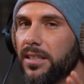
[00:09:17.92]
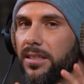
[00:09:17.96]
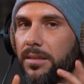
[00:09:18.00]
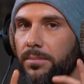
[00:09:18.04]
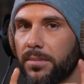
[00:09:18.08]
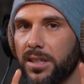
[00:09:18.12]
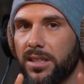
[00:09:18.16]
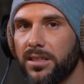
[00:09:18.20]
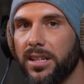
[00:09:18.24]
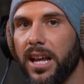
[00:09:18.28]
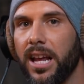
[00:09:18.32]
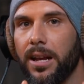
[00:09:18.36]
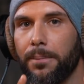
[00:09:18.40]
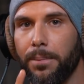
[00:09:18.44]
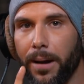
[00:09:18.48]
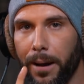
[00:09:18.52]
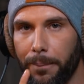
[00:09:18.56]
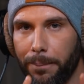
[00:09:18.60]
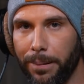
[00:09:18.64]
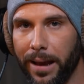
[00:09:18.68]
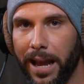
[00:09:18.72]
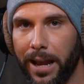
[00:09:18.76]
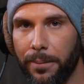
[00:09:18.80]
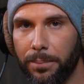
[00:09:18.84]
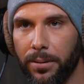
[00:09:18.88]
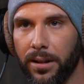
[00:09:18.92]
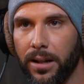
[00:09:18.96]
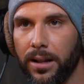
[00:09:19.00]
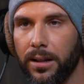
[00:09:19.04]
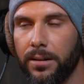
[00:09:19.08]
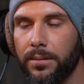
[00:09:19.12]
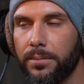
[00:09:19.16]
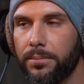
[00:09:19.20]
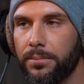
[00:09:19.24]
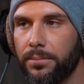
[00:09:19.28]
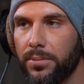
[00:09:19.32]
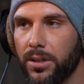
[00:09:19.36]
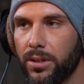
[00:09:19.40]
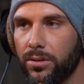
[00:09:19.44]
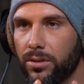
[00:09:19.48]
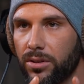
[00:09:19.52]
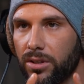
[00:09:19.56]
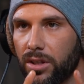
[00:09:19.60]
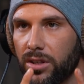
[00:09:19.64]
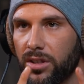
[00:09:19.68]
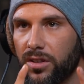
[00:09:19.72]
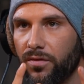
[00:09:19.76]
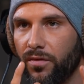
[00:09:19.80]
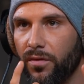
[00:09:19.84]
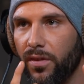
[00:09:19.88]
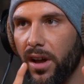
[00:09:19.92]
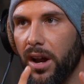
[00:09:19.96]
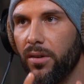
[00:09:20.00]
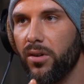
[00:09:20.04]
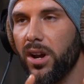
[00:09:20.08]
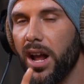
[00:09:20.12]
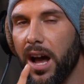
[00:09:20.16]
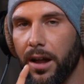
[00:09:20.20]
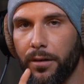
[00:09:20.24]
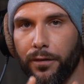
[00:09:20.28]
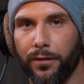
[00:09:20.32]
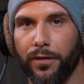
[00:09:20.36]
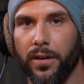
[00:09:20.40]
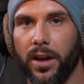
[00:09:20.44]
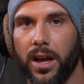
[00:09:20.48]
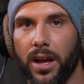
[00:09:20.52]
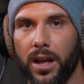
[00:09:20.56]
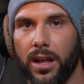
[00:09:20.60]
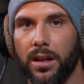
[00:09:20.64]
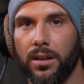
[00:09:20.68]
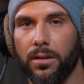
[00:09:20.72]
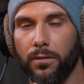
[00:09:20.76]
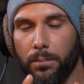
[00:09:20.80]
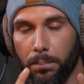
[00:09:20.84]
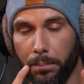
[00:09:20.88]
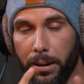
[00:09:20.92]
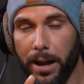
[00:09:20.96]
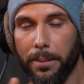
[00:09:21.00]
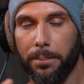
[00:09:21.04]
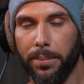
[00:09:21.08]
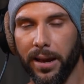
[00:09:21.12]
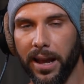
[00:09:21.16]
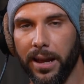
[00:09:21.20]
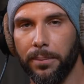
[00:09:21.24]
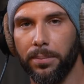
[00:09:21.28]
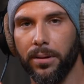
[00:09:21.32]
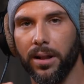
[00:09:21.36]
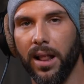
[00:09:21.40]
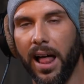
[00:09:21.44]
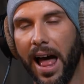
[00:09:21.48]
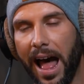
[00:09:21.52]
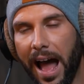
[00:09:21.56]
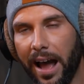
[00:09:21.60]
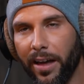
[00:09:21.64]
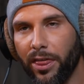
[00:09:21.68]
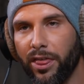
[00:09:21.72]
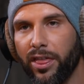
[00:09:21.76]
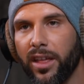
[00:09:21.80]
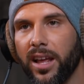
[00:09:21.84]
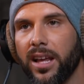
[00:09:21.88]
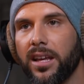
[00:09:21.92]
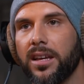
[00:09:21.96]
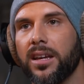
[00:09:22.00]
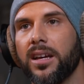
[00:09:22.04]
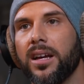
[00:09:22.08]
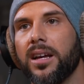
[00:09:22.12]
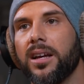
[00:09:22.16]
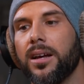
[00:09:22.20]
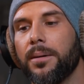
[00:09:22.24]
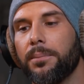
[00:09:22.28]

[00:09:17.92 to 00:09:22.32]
it's a mistake by PayPal because it's very unfair by PayPal, I think.